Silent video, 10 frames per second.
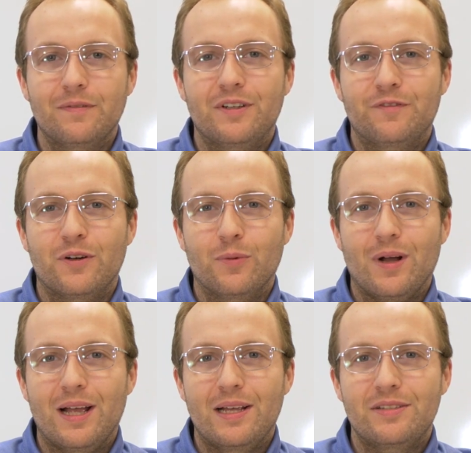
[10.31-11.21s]
of different
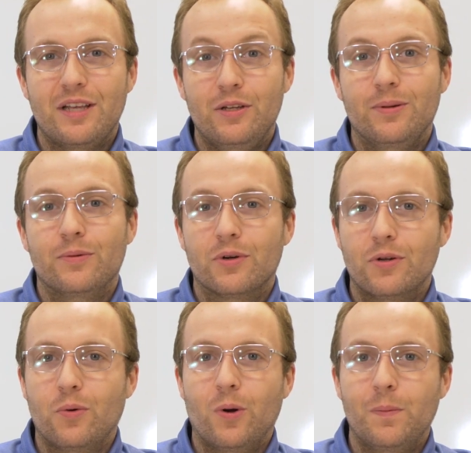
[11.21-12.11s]
ways that you can
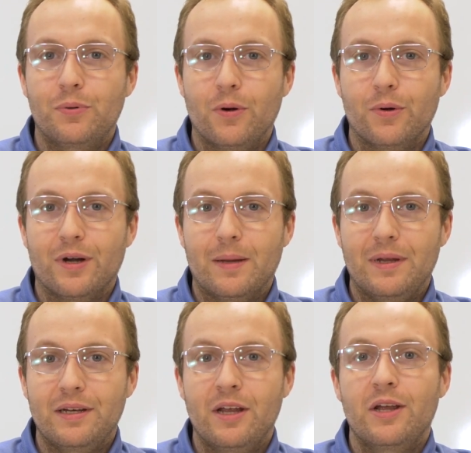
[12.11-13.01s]
record
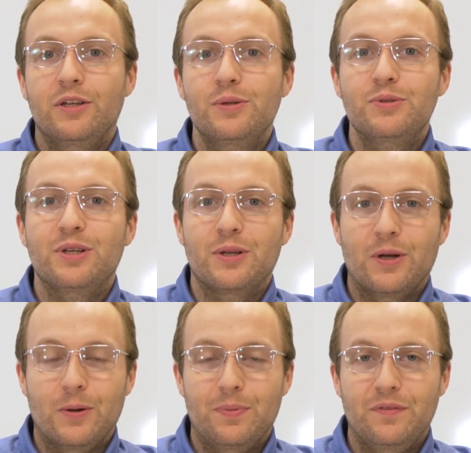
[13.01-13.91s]
programming using
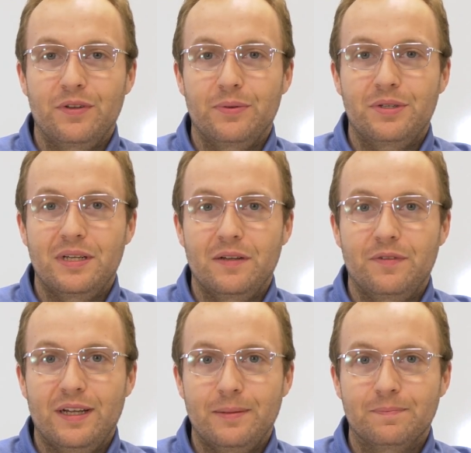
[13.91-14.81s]
OpenView
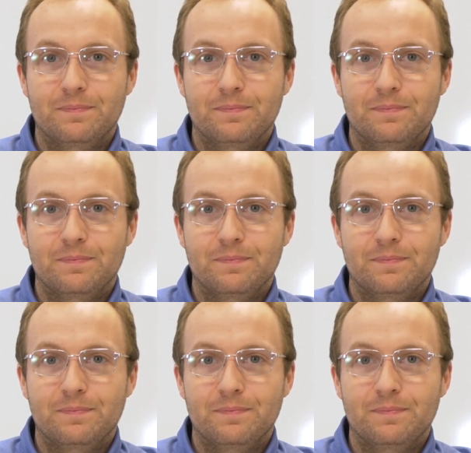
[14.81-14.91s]
TV.